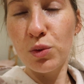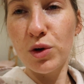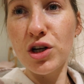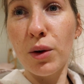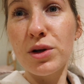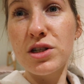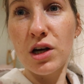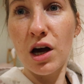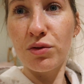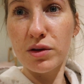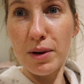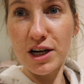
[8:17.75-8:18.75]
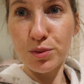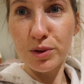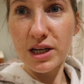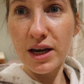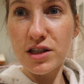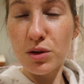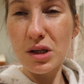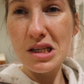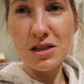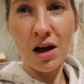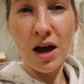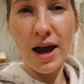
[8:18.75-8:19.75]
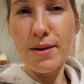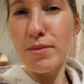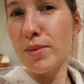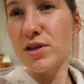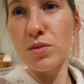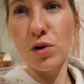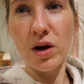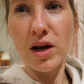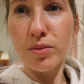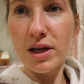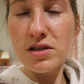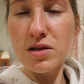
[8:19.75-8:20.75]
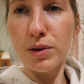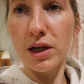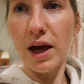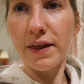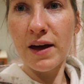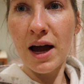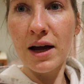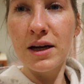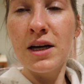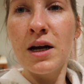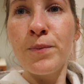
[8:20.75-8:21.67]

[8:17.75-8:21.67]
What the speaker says: which I would serve with mashed potato at the side, maybe some green beans, something like that.